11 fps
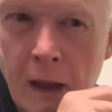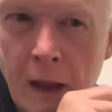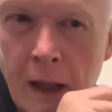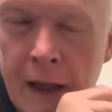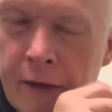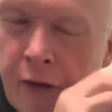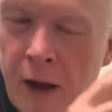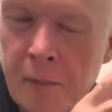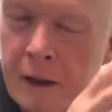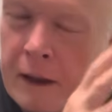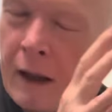I
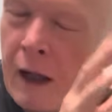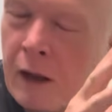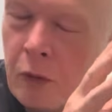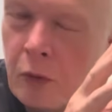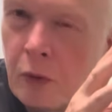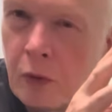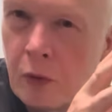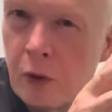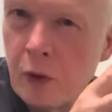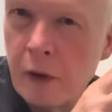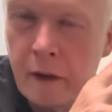examined
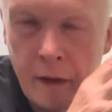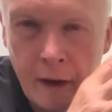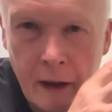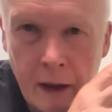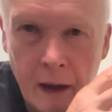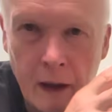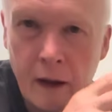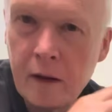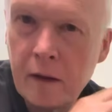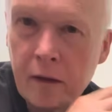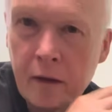how the
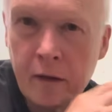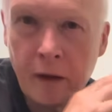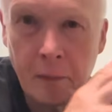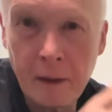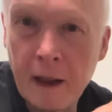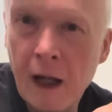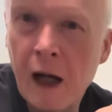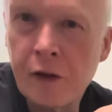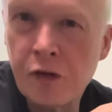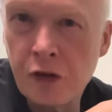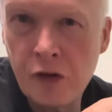type of
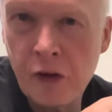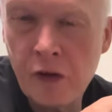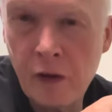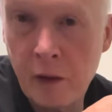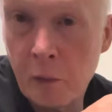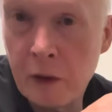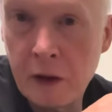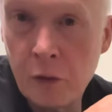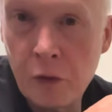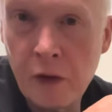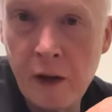cartridges that they were
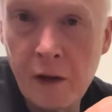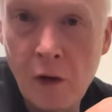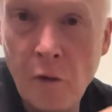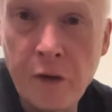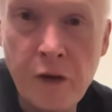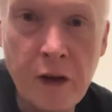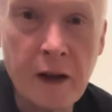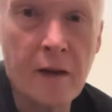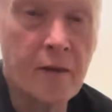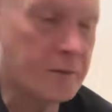using. Obviously,